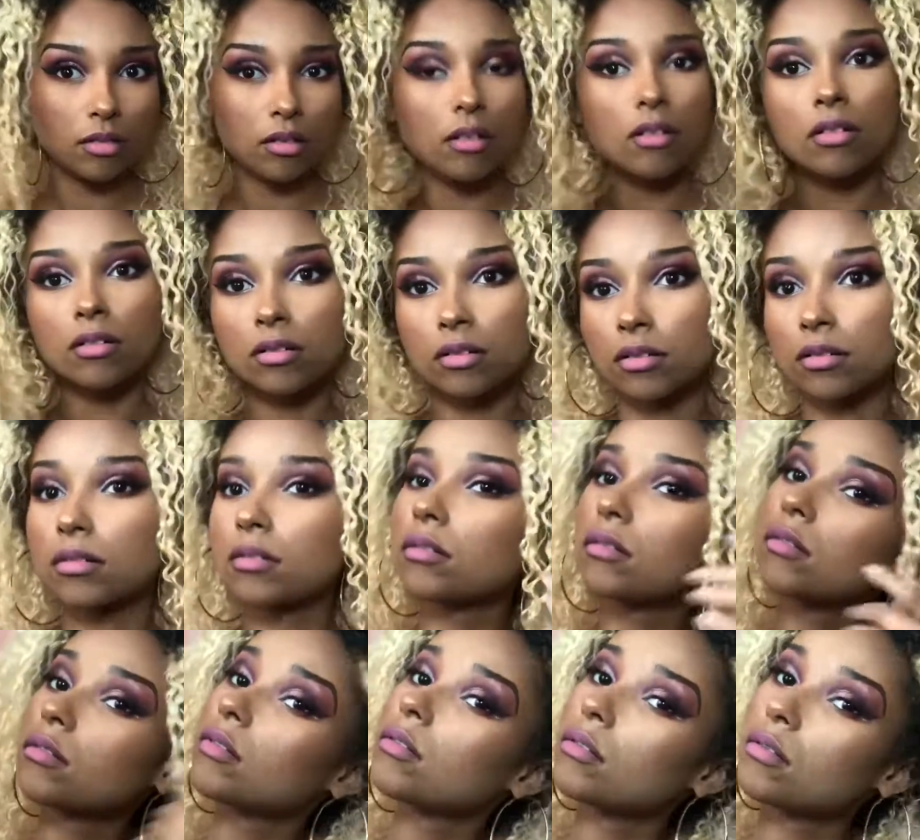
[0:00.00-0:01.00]
play.
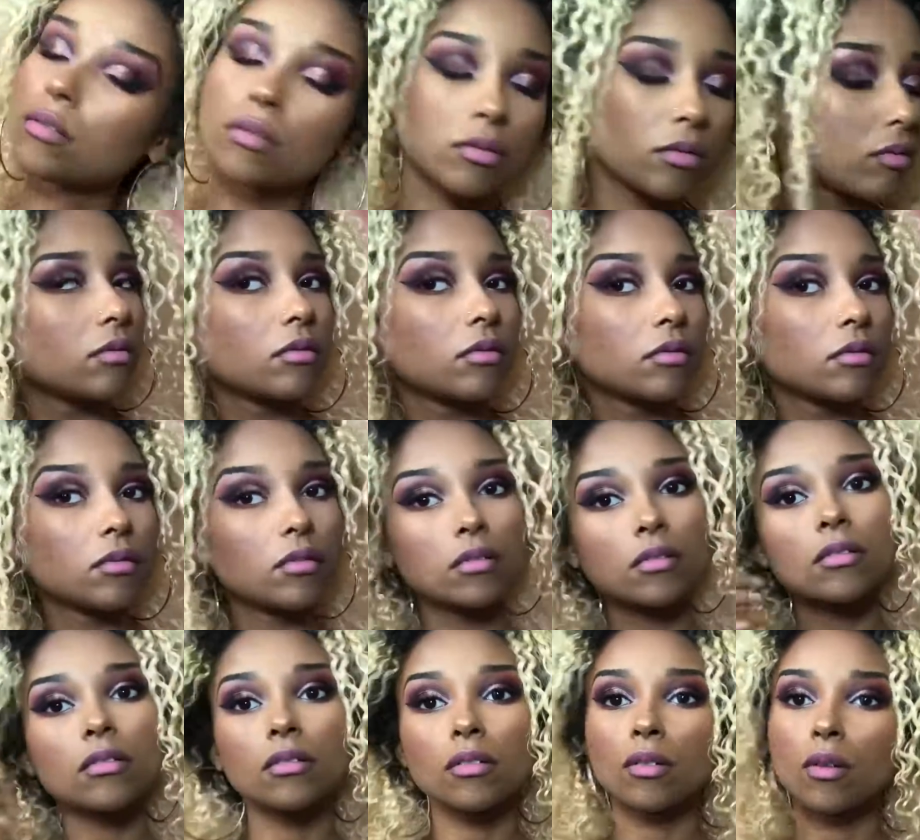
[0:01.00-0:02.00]
She's ready
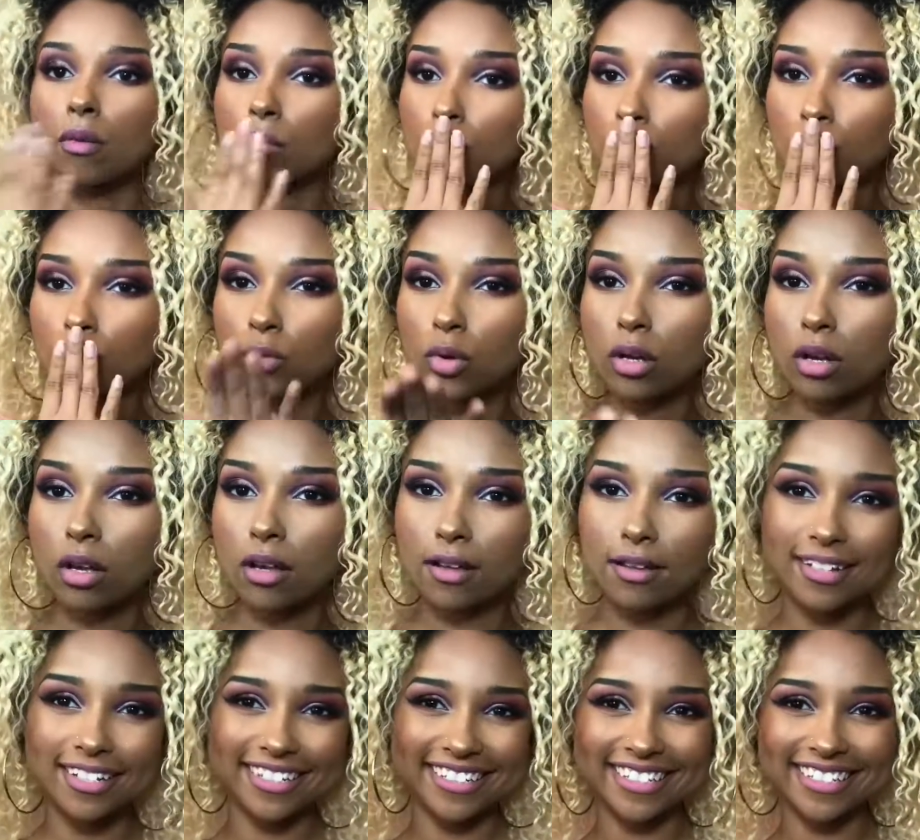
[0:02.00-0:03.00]
to cause some
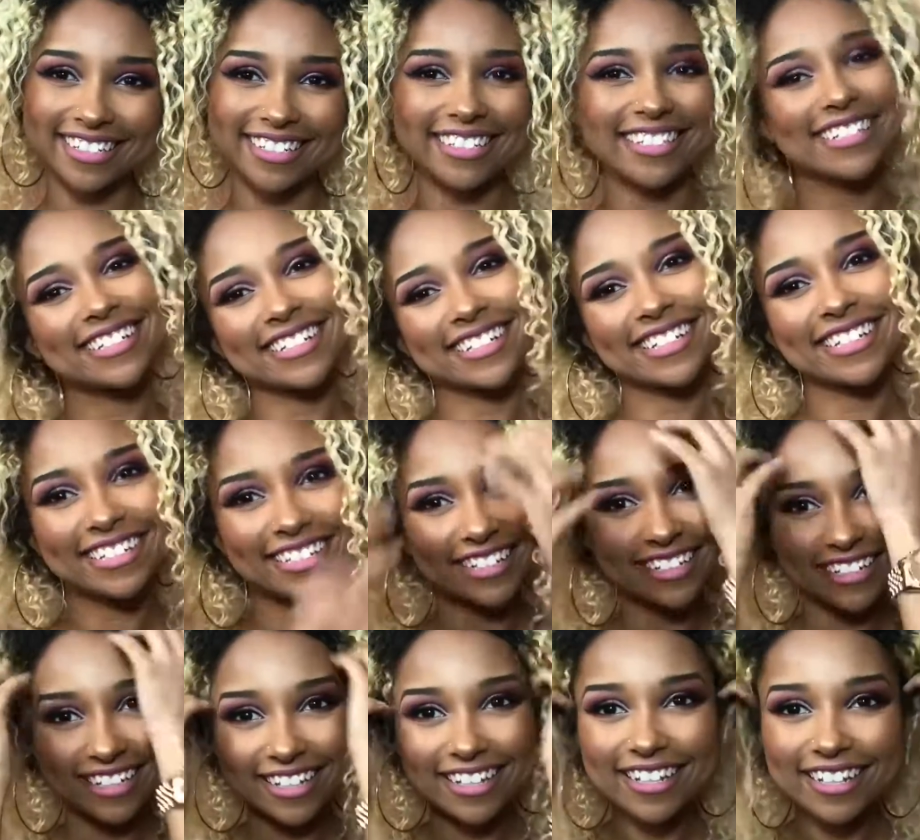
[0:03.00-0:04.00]
mayhem. Alright, so
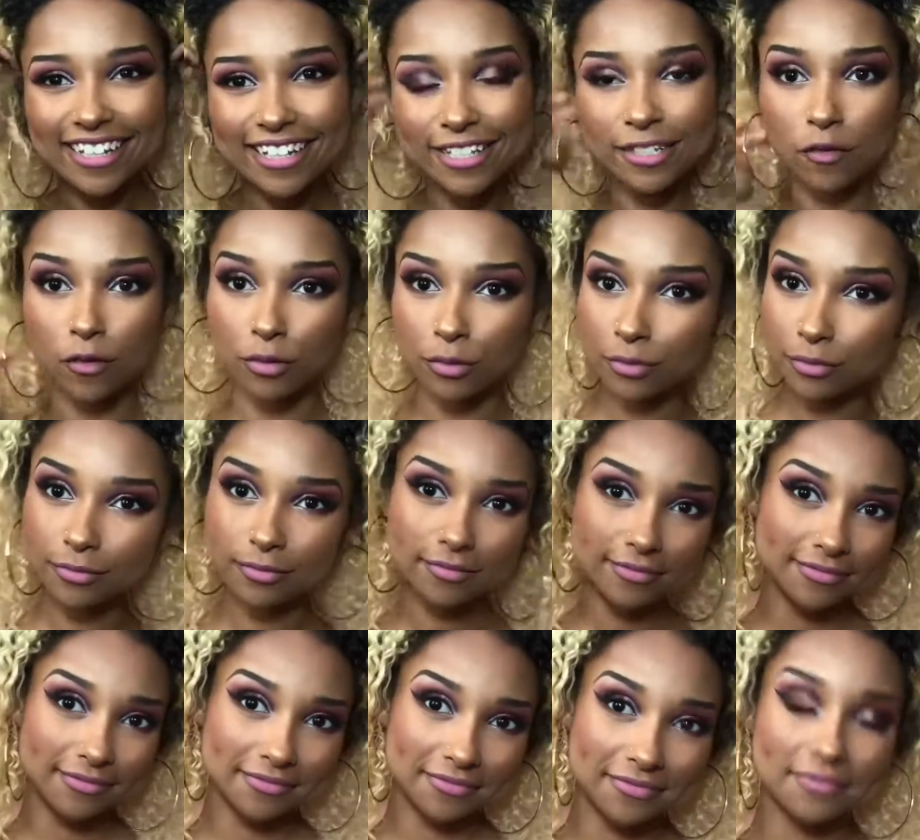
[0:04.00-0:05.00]
that is our look for
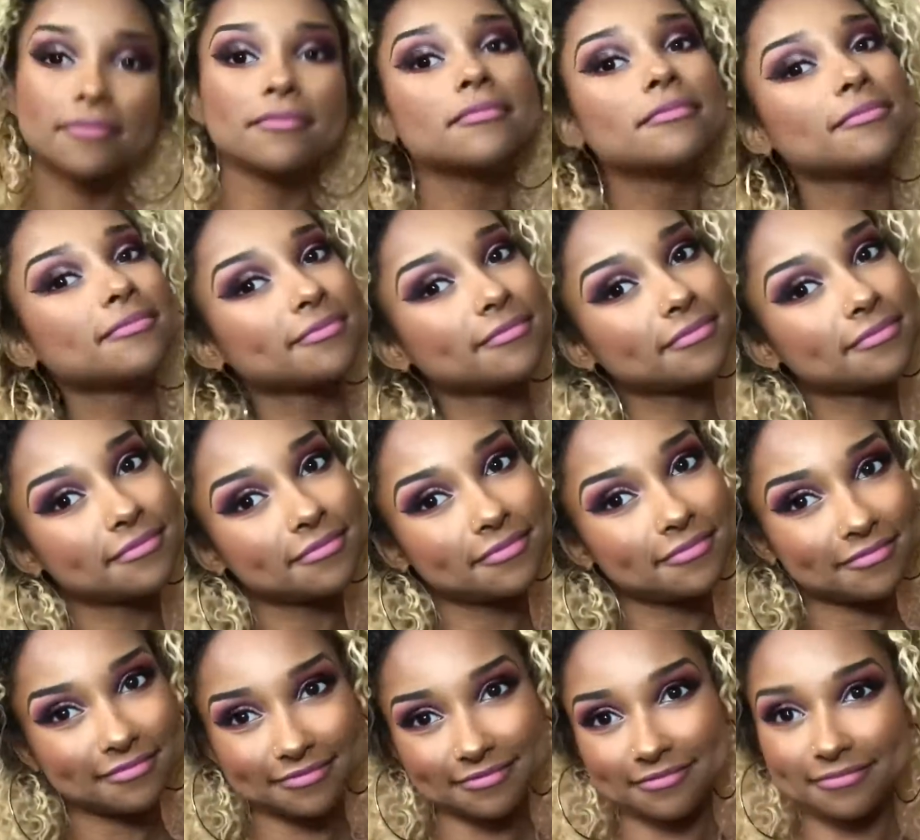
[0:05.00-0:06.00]
today. Thank you so
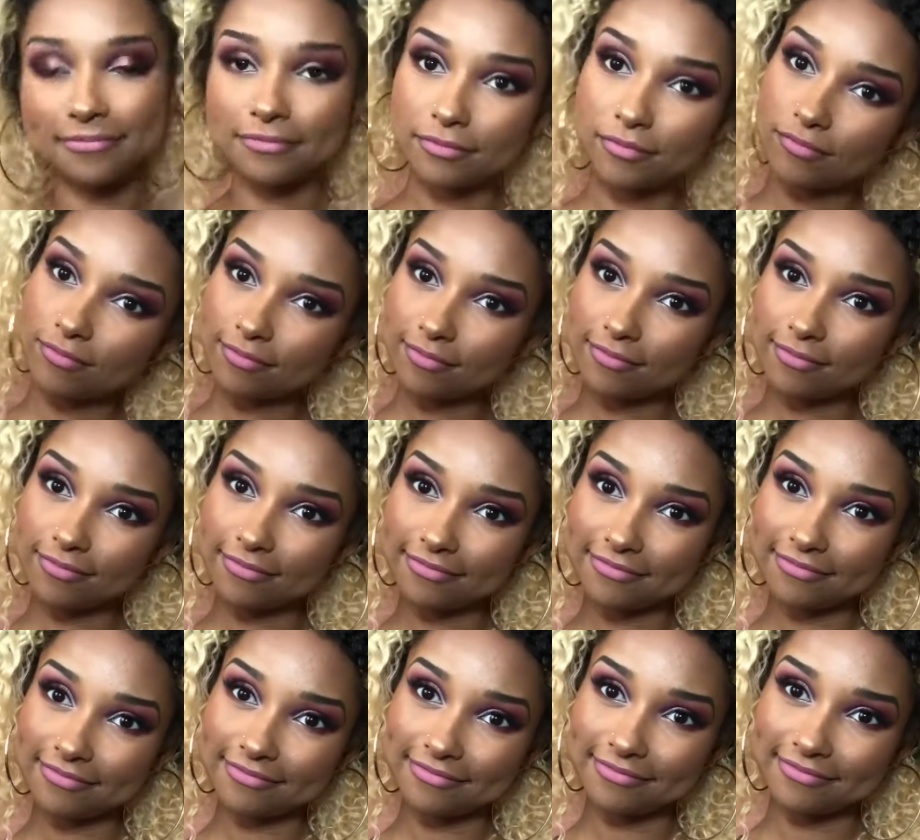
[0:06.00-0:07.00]
much for watching, and don't
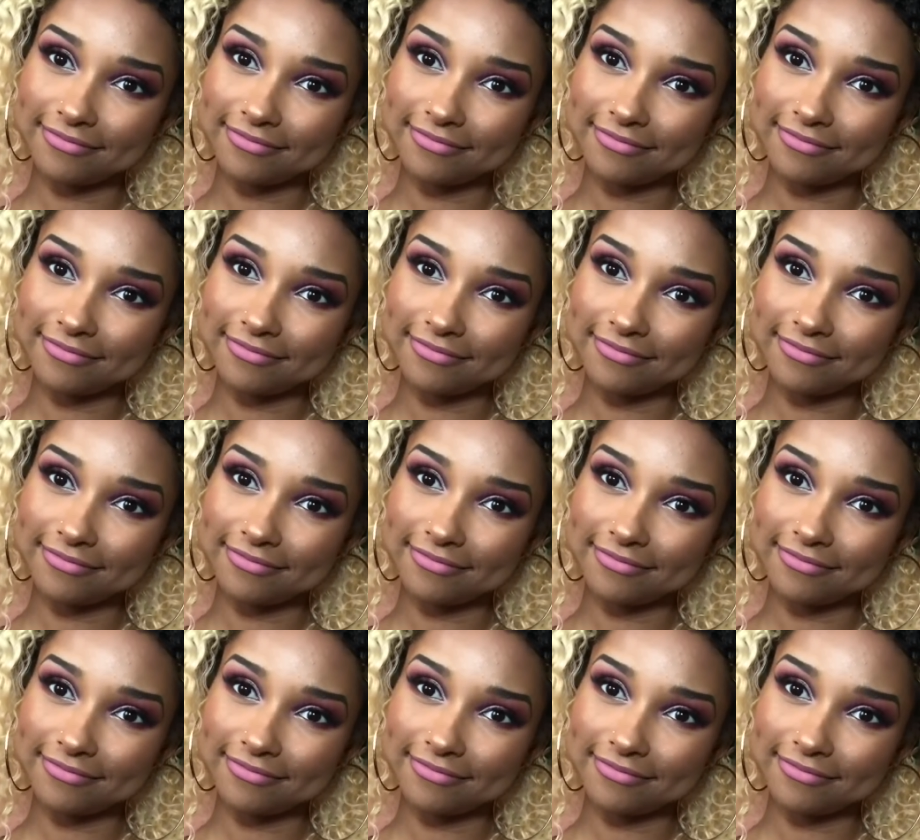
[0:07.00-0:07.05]
forget to